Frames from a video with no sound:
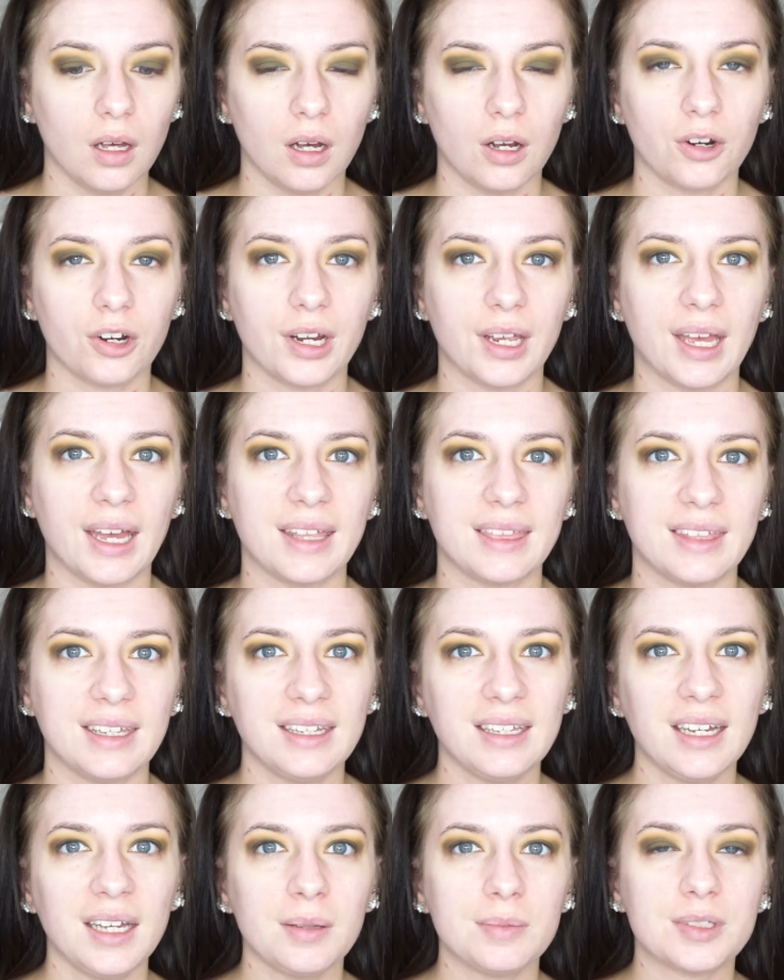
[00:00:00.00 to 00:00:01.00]
Alright, I
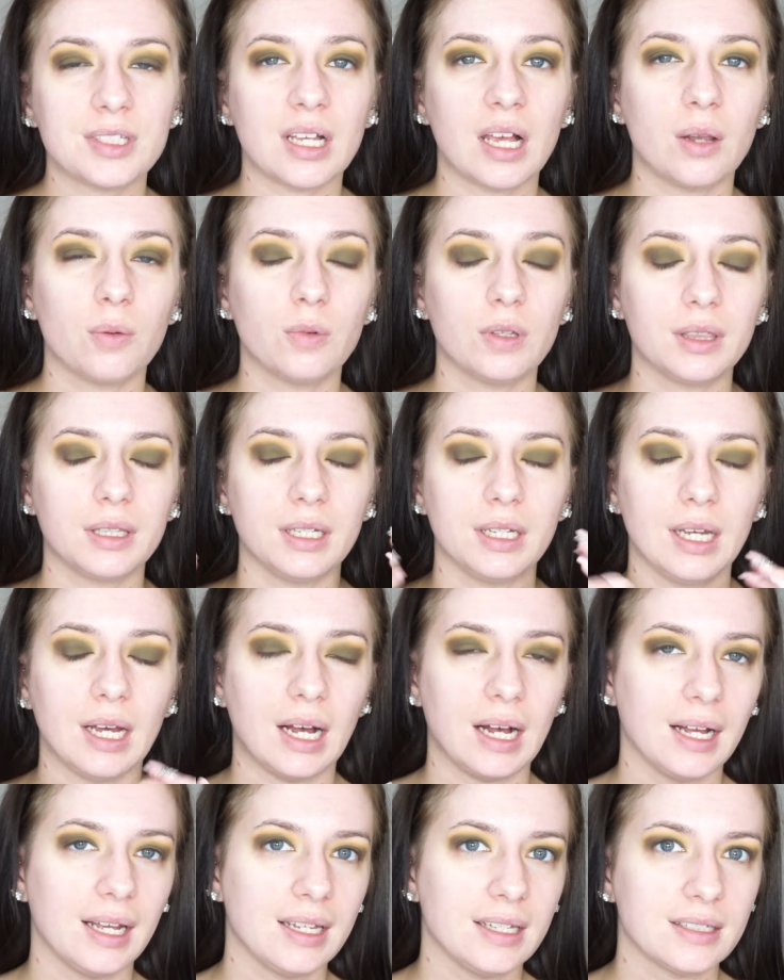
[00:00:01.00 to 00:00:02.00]
think I'm done with the
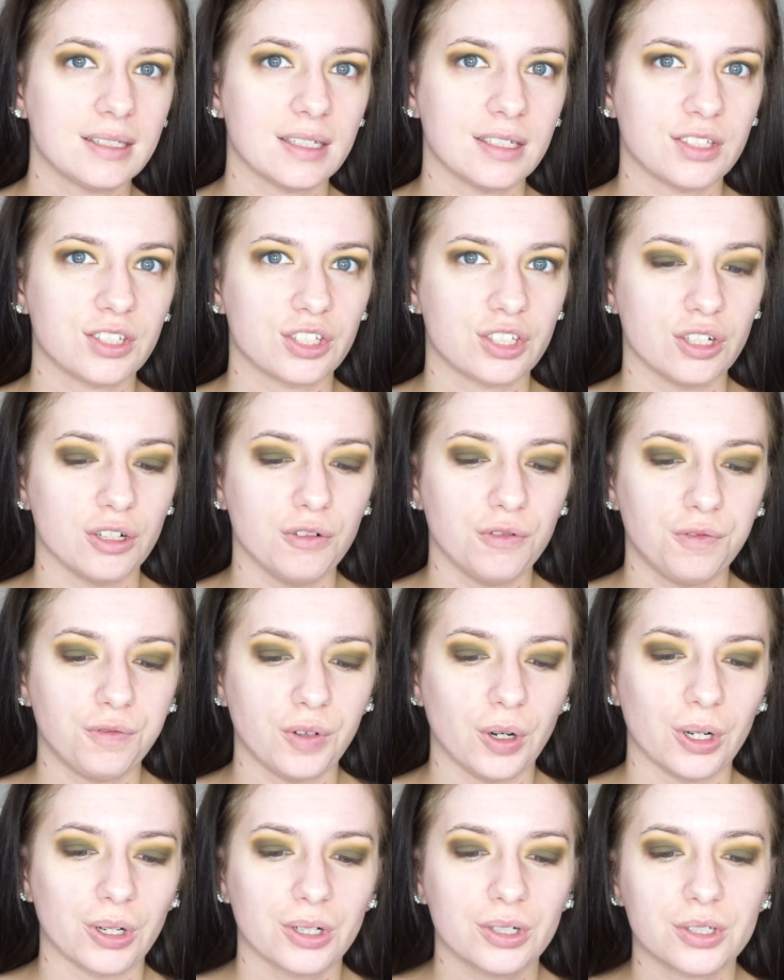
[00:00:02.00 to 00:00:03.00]
eyes so
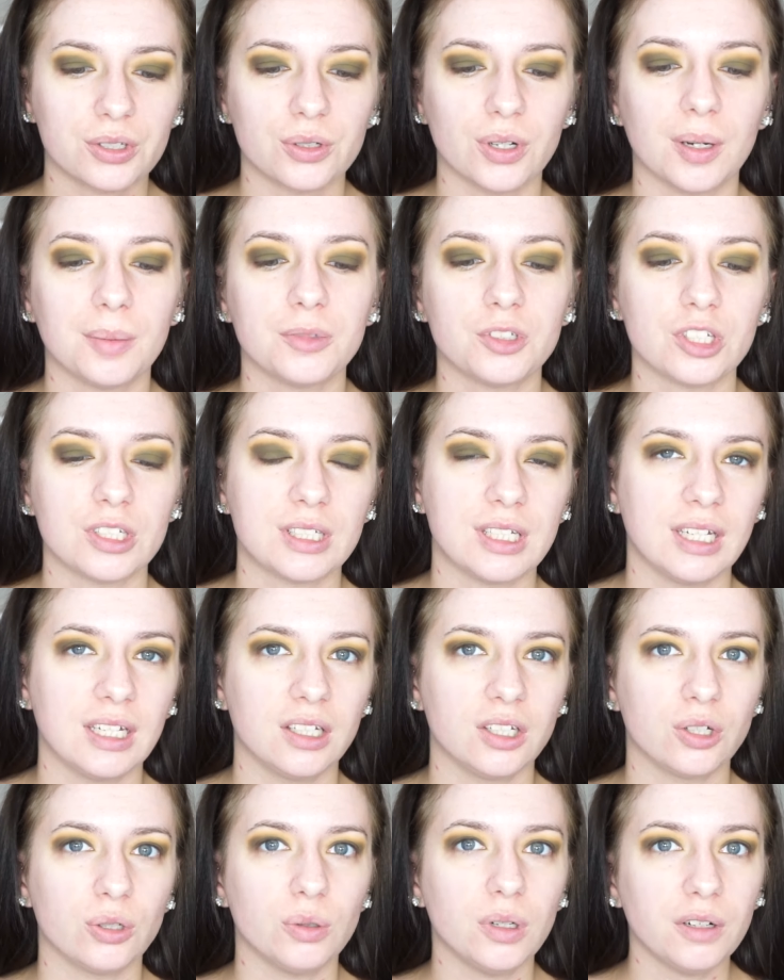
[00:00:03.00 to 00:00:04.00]
far, so I'm just
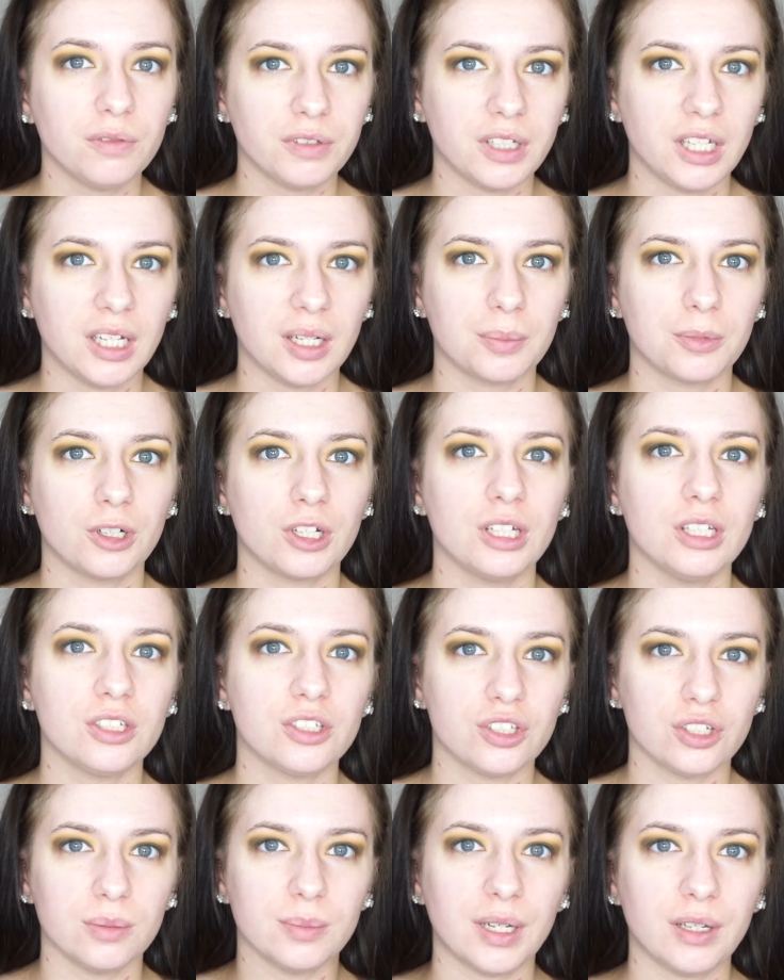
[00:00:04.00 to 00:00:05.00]
going to go off camera,
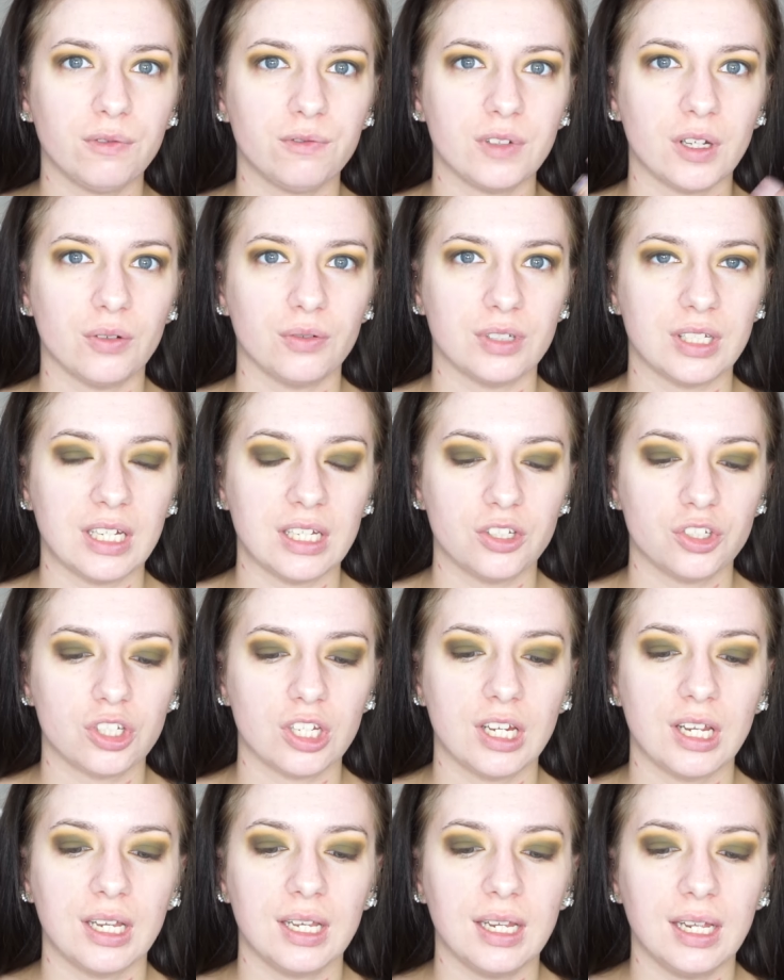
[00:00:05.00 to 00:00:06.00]
do my
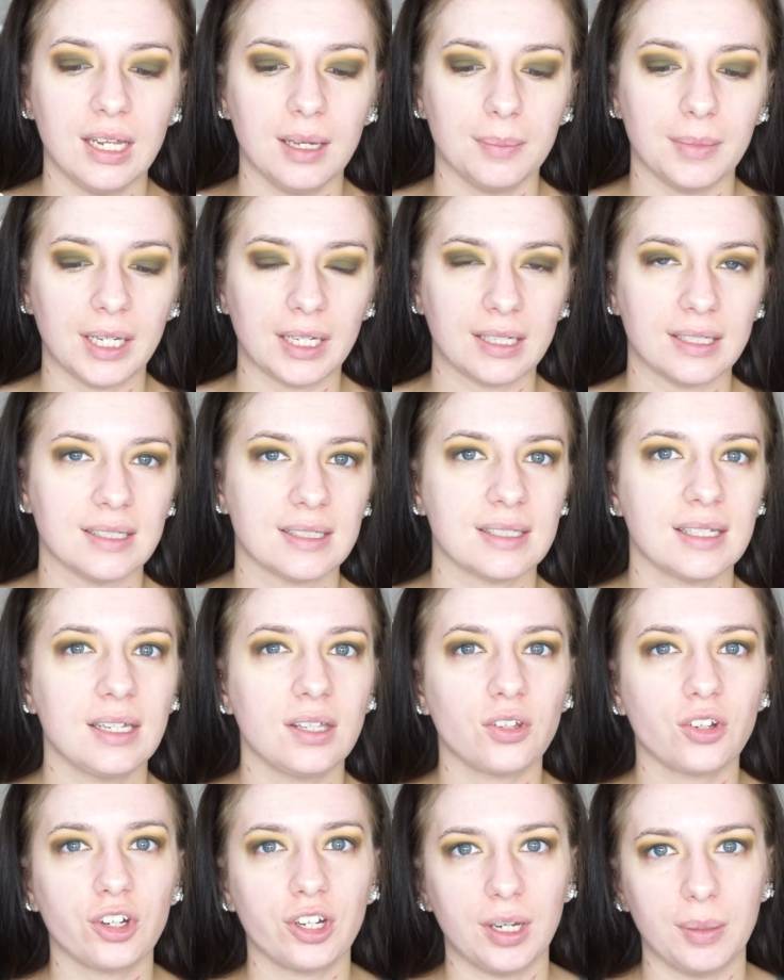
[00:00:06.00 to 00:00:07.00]
foundation and my
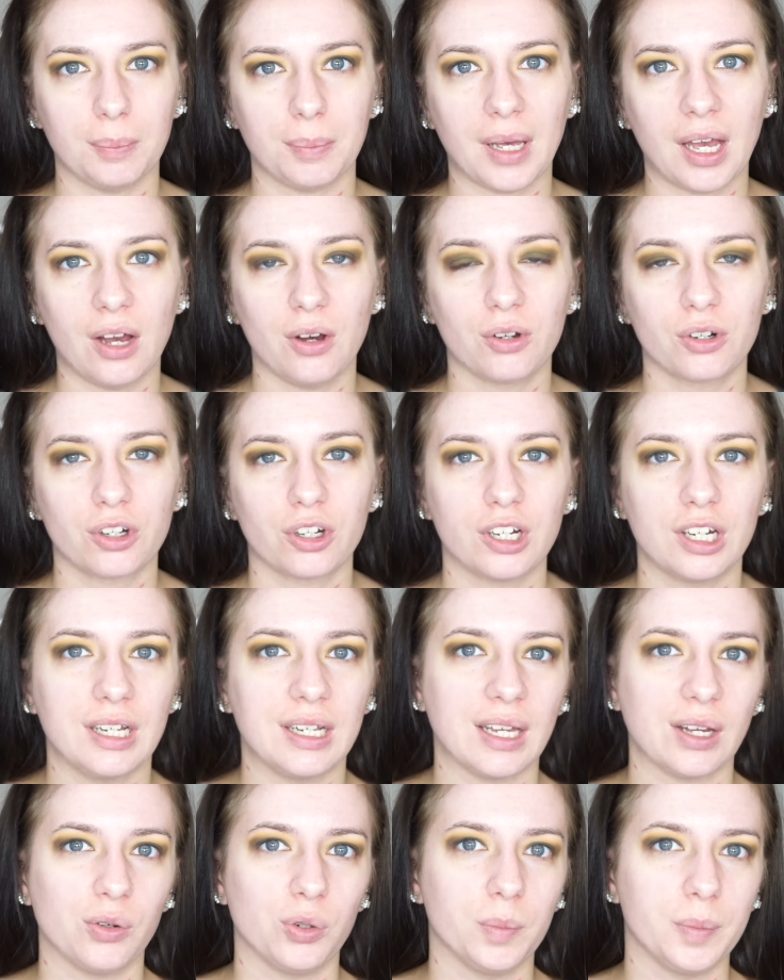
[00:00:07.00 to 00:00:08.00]
concealer and powder, and
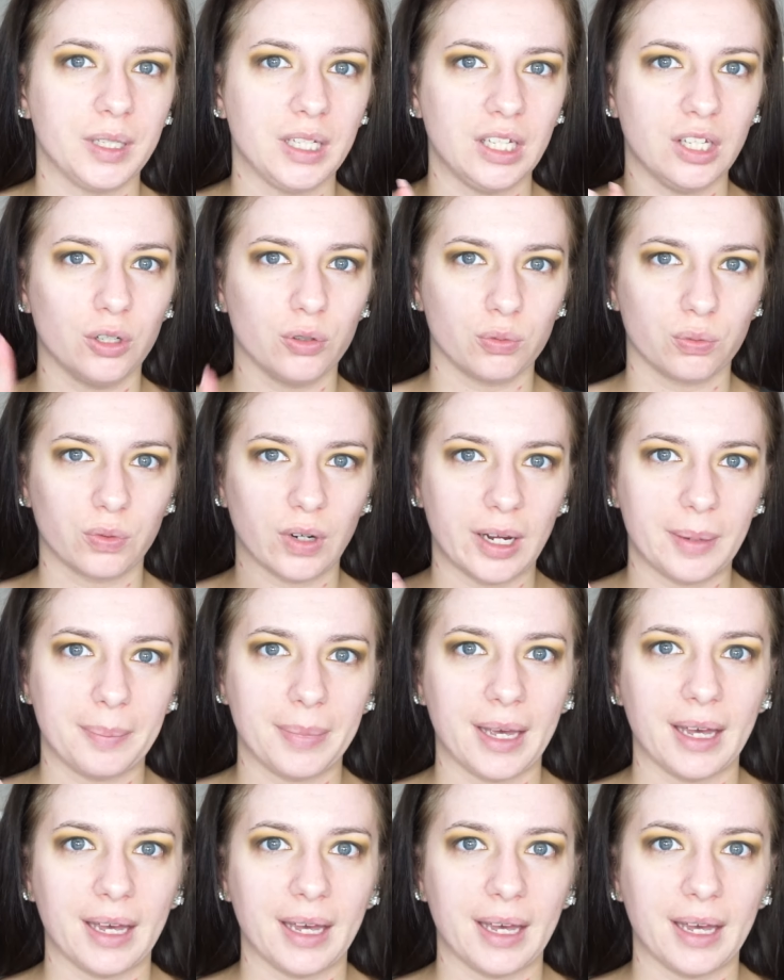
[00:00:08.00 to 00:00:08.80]
I will be right